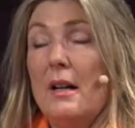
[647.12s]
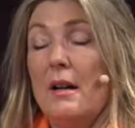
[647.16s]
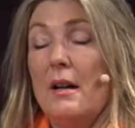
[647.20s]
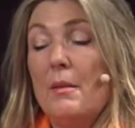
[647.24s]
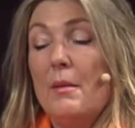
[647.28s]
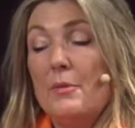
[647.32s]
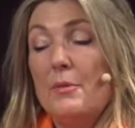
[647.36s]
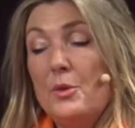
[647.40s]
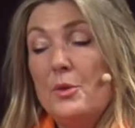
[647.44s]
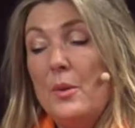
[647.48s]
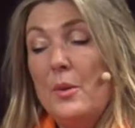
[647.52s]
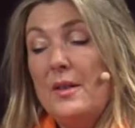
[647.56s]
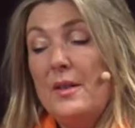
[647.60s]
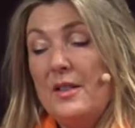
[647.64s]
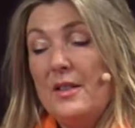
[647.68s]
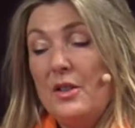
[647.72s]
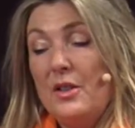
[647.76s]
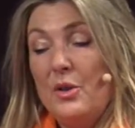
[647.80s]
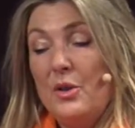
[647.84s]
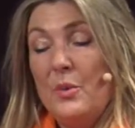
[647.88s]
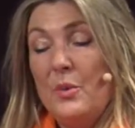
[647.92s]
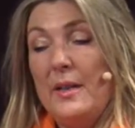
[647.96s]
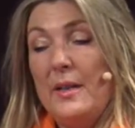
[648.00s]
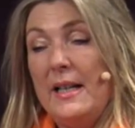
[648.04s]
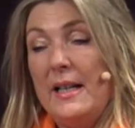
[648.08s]

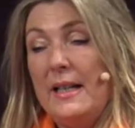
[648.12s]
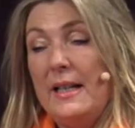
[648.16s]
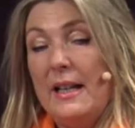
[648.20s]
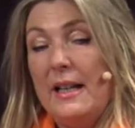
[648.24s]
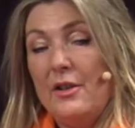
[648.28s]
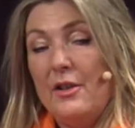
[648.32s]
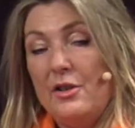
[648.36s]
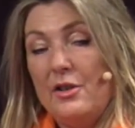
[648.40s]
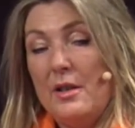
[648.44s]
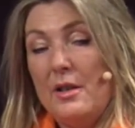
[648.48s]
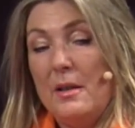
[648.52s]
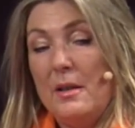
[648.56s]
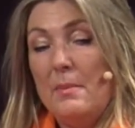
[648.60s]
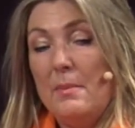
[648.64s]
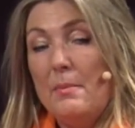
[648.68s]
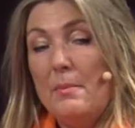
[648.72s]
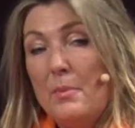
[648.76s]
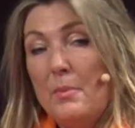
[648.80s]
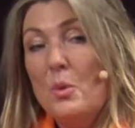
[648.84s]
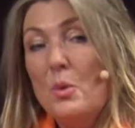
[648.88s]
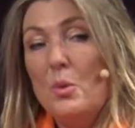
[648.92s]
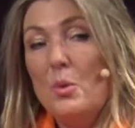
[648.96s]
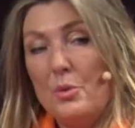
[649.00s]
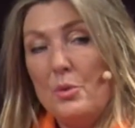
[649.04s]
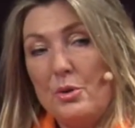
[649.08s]
23, he'd actually
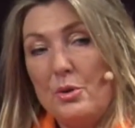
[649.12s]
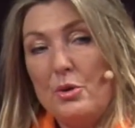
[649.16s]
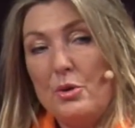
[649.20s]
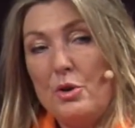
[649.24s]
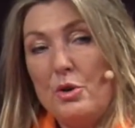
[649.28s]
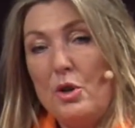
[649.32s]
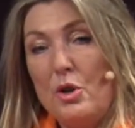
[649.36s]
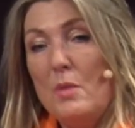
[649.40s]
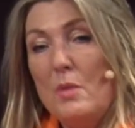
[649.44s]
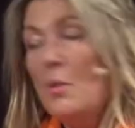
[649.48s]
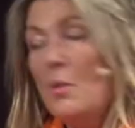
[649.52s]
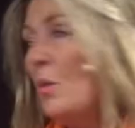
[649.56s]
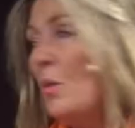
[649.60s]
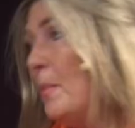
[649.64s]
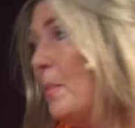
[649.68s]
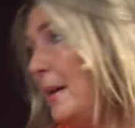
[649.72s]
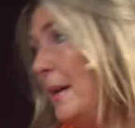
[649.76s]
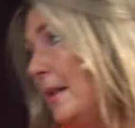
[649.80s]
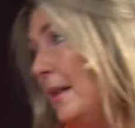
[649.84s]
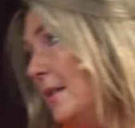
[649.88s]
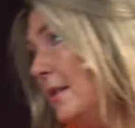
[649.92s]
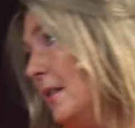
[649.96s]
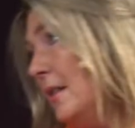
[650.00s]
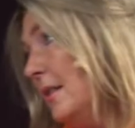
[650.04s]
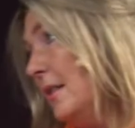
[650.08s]
bought 2 more
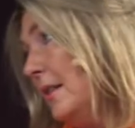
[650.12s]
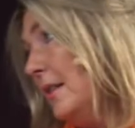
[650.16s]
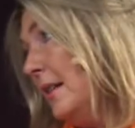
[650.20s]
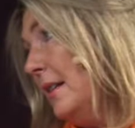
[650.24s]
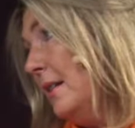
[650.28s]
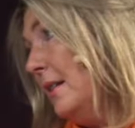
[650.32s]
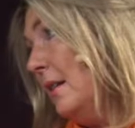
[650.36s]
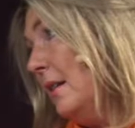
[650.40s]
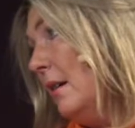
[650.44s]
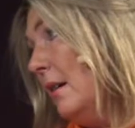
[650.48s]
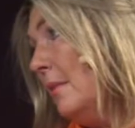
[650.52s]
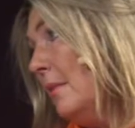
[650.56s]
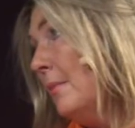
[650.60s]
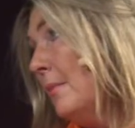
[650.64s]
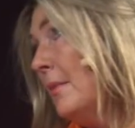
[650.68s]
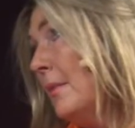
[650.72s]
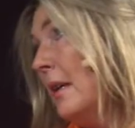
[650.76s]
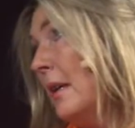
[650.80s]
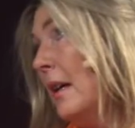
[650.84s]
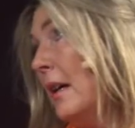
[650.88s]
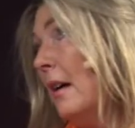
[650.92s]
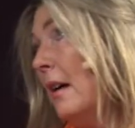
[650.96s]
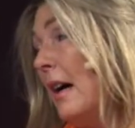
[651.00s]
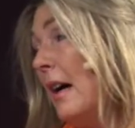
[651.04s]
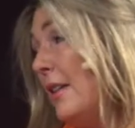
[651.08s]
pieces in,
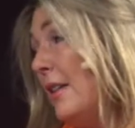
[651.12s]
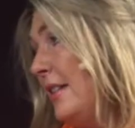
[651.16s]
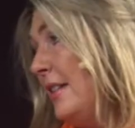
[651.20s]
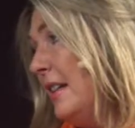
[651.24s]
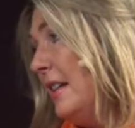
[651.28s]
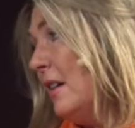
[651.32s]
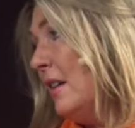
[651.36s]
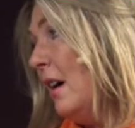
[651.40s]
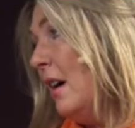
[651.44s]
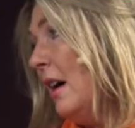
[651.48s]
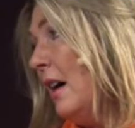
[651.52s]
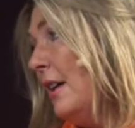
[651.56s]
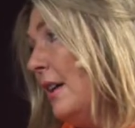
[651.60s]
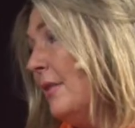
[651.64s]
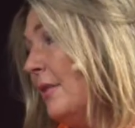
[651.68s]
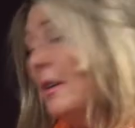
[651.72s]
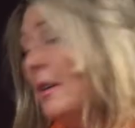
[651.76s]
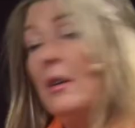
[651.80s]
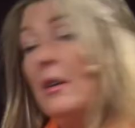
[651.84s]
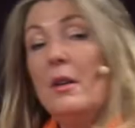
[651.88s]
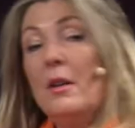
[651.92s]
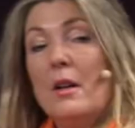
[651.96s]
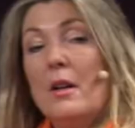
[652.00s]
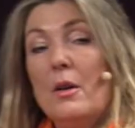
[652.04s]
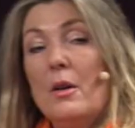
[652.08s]
I think,
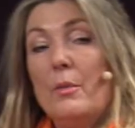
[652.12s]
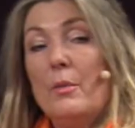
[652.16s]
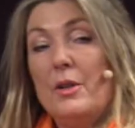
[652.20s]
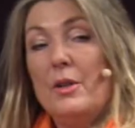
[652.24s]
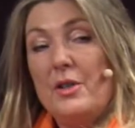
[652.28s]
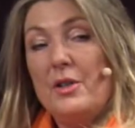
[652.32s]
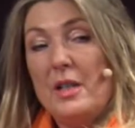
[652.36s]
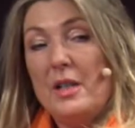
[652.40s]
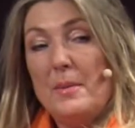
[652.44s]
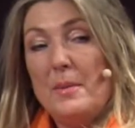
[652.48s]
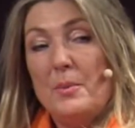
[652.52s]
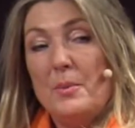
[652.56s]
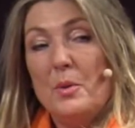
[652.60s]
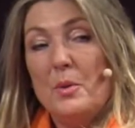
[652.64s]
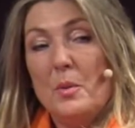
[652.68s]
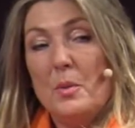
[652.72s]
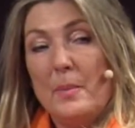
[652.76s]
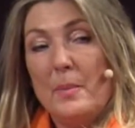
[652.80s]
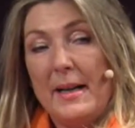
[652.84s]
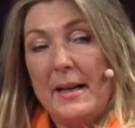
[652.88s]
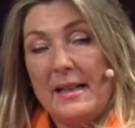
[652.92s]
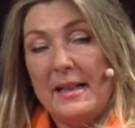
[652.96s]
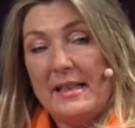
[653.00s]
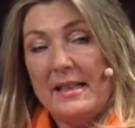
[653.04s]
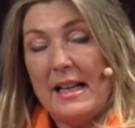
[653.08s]
Cairo, which he'd brought
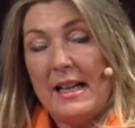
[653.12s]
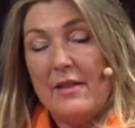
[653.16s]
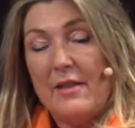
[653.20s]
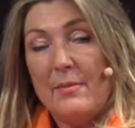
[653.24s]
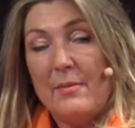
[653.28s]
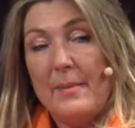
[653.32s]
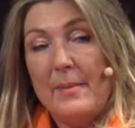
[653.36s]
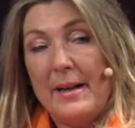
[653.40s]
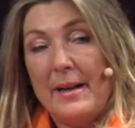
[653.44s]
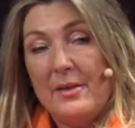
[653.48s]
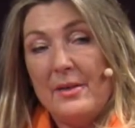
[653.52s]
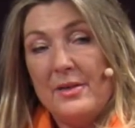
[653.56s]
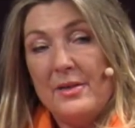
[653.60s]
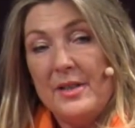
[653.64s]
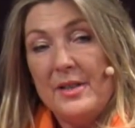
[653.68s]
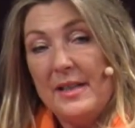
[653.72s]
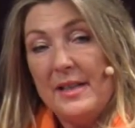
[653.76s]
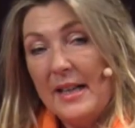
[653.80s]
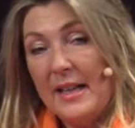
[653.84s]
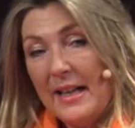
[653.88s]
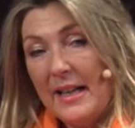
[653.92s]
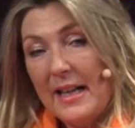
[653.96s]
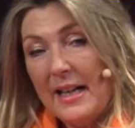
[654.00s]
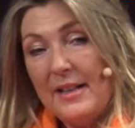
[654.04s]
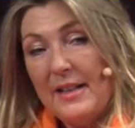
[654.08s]
back to have mounted.
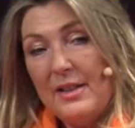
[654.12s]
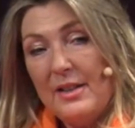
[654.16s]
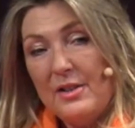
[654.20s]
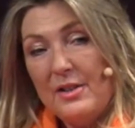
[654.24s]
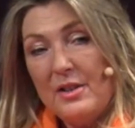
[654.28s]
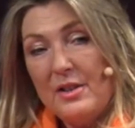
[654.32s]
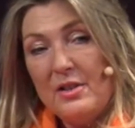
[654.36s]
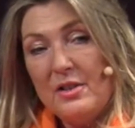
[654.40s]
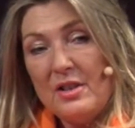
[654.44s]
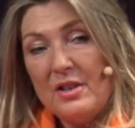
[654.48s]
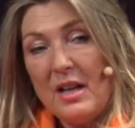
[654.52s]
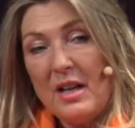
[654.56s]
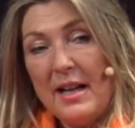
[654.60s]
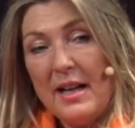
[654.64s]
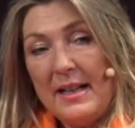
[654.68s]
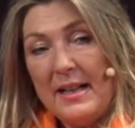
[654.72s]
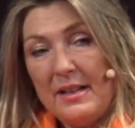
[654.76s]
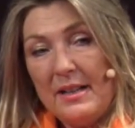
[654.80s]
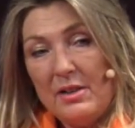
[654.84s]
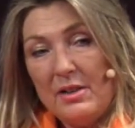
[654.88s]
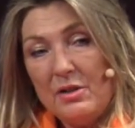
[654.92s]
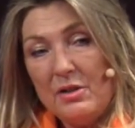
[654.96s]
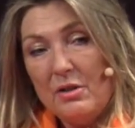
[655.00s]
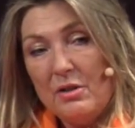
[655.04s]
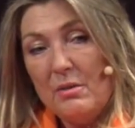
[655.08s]
And it's the
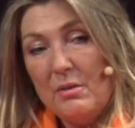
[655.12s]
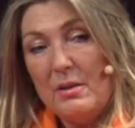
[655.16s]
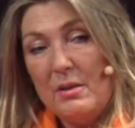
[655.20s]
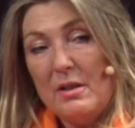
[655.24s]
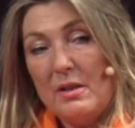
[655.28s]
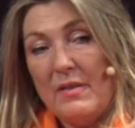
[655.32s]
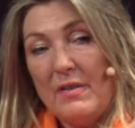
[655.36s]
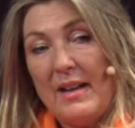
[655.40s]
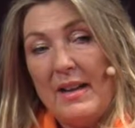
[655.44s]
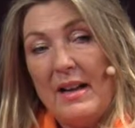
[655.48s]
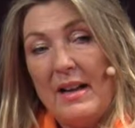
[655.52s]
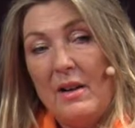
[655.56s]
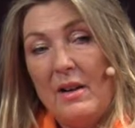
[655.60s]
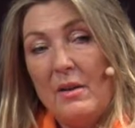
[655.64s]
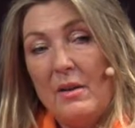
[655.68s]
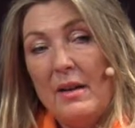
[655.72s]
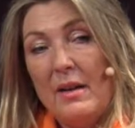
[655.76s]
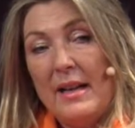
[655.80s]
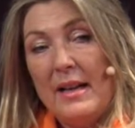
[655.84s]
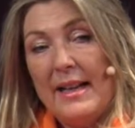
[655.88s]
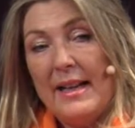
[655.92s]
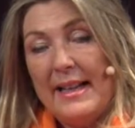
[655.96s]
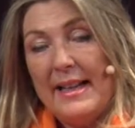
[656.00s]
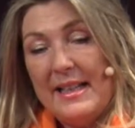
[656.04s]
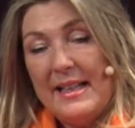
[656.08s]
tiny stories of how
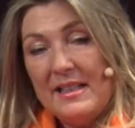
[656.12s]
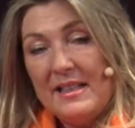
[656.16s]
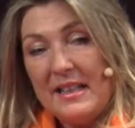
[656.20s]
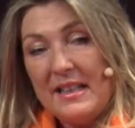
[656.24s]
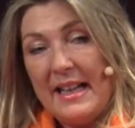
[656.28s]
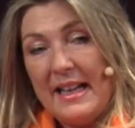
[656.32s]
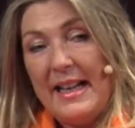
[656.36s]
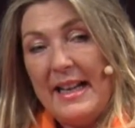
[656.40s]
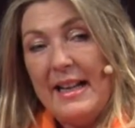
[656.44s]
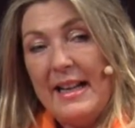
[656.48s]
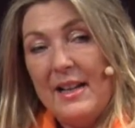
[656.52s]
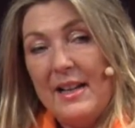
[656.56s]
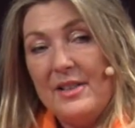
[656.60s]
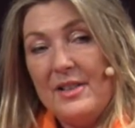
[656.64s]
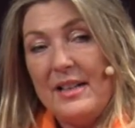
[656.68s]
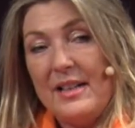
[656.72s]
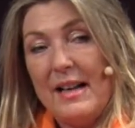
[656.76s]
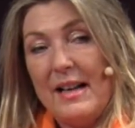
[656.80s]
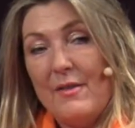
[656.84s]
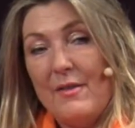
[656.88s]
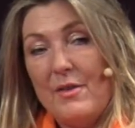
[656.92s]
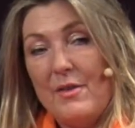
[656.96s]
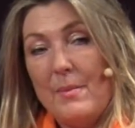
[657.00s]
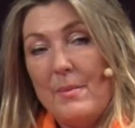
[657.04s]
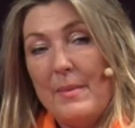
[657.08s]
his care to
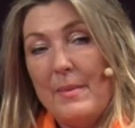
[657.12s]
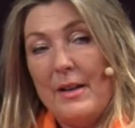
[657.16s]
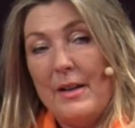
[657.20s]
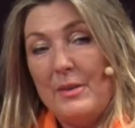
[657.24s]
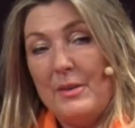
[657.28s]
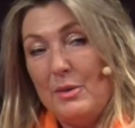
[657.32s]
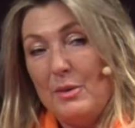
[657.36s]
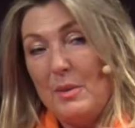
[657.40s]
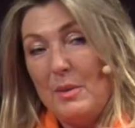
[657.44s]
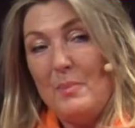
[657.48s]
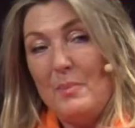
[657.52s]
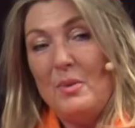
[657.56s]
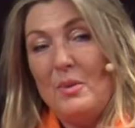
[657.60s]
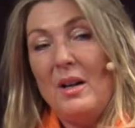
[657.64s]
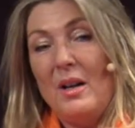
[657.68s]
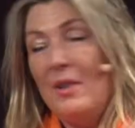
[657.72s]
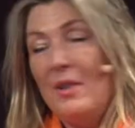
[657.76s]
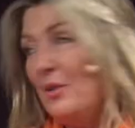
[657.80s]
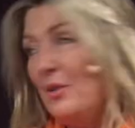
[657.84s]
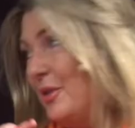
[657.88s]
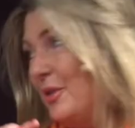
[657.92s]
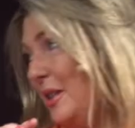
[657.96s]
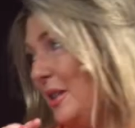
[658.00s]
have them mounted. It's a prancing